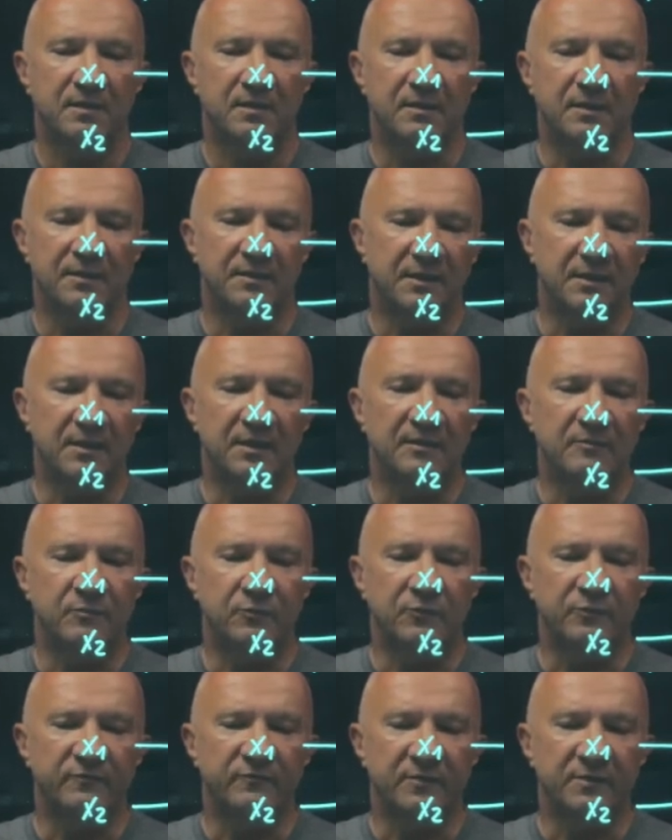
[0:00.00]
let the
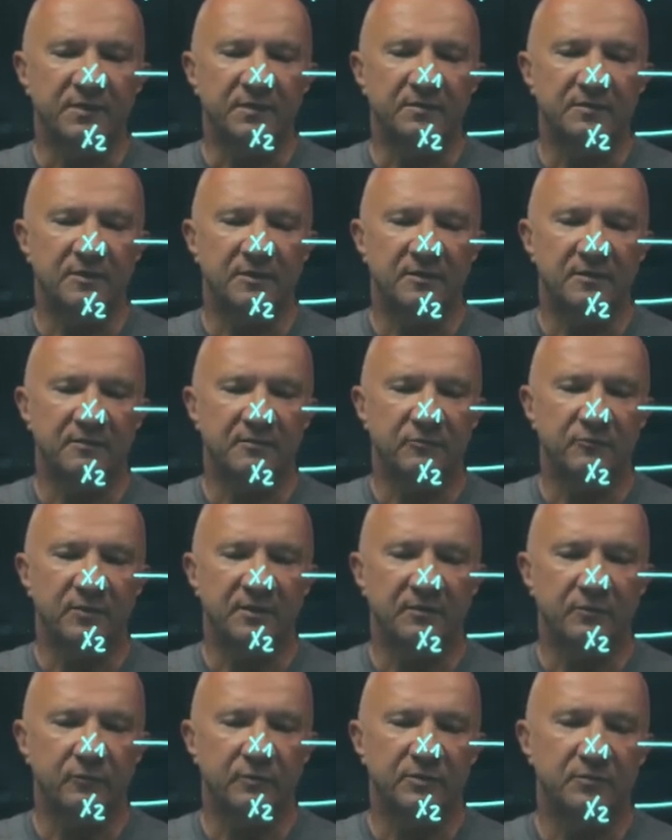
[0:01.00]
input for the target
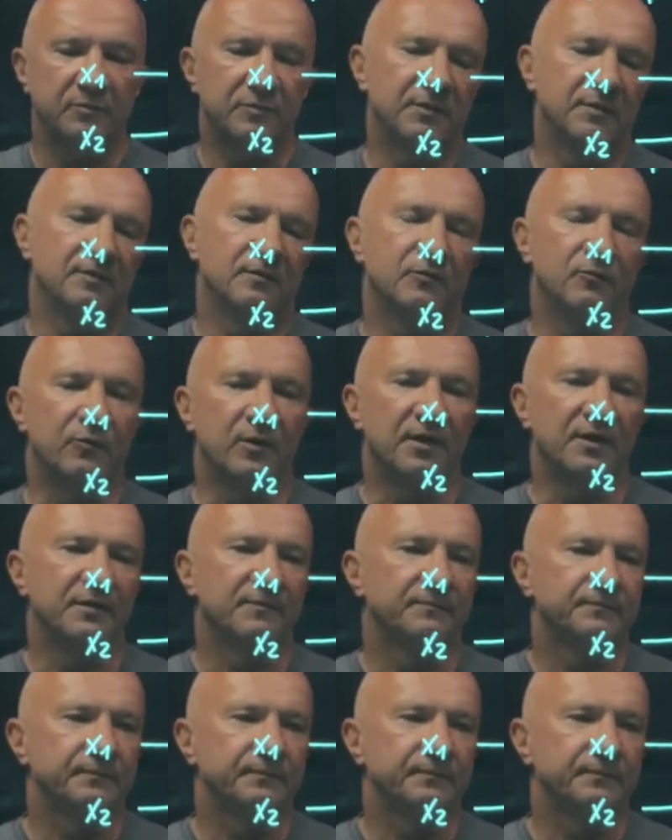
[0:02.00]
one will be y.